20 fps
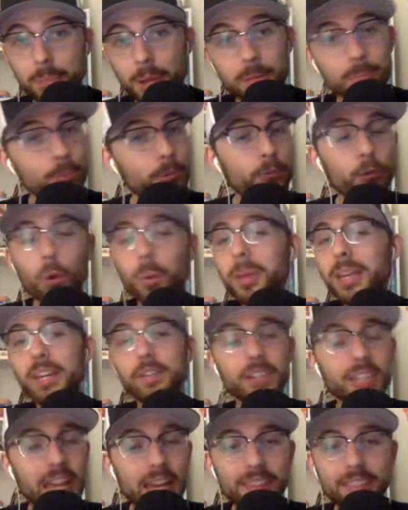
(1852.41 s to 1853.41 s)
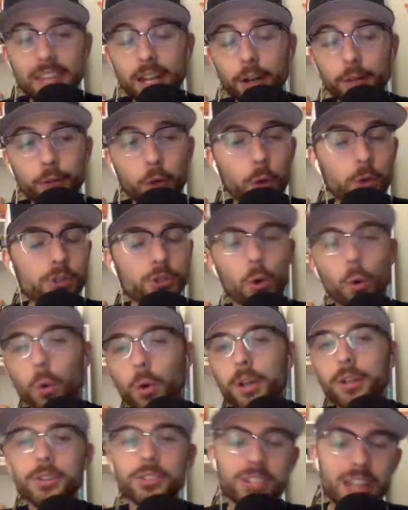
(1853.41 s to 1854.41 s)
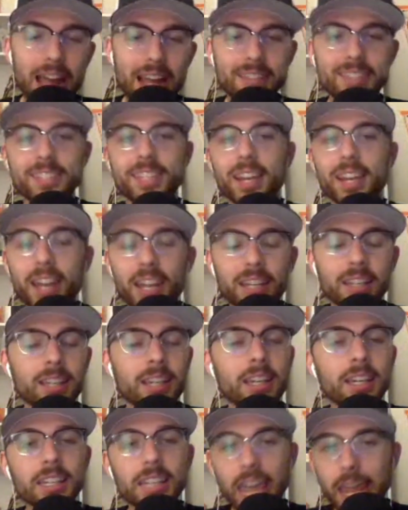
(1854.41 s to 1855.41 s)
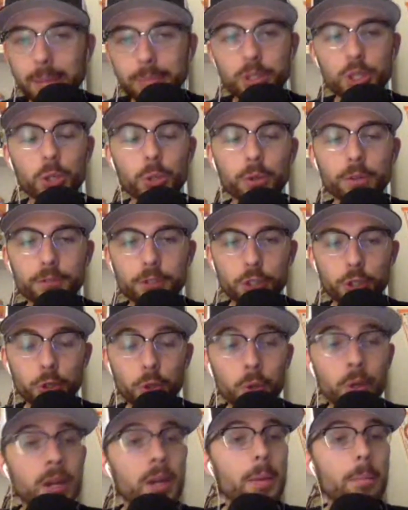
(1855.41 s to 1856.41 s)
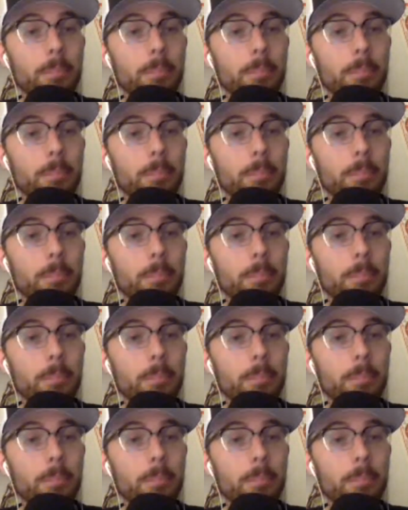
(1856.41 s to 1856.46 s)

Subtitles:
But before we even get there, of course, Orioles-Nats tonight, game 2 of 2.